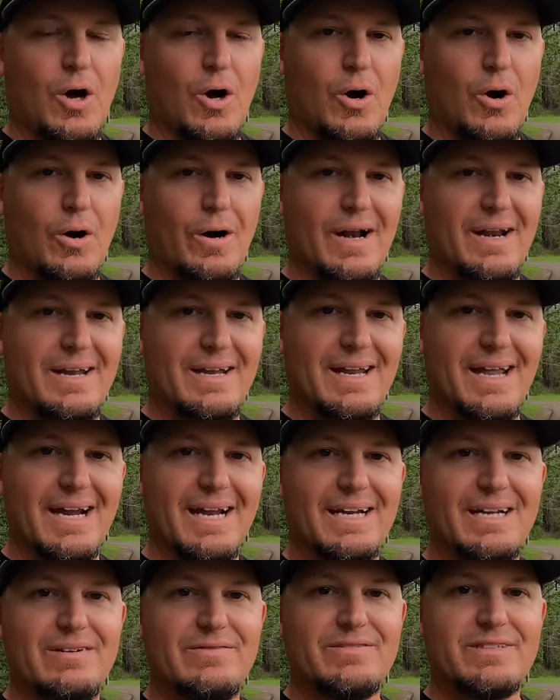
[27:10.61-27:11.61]
or a
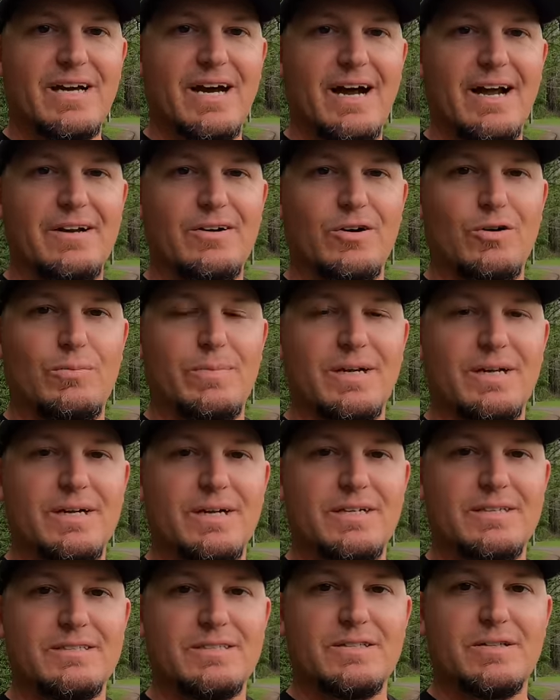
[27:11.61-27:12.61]
negative title
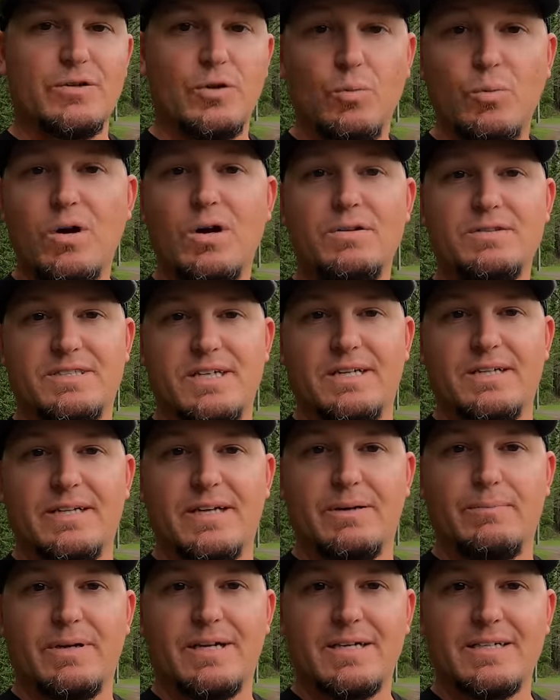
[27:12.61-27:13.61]
because the world's
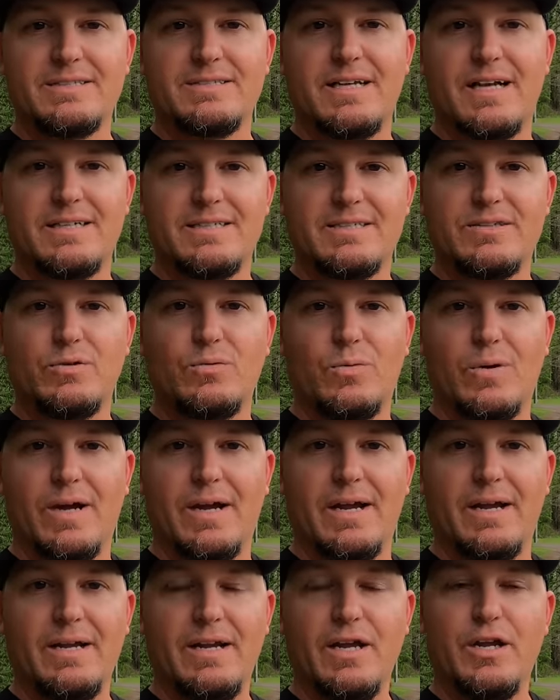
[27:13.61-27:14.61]
ending, because that's the
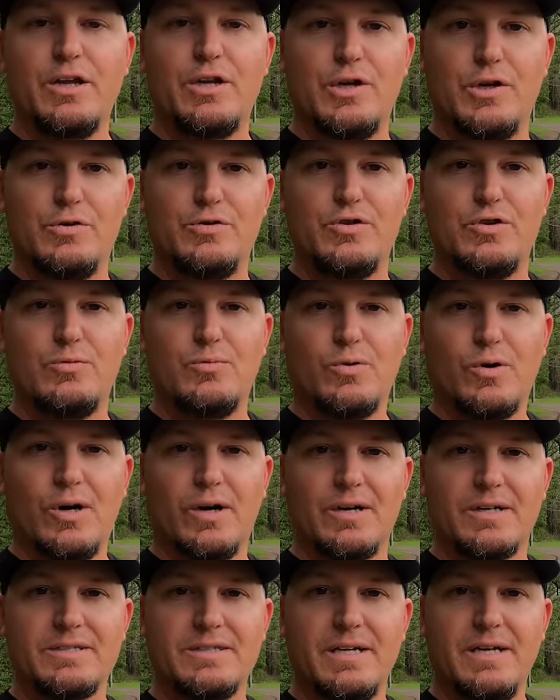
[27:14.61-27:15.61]
way YouTube
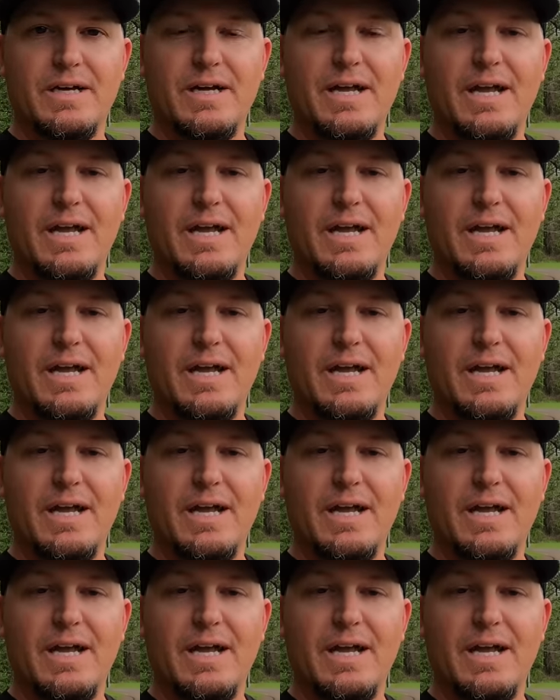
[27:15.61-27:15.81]
works.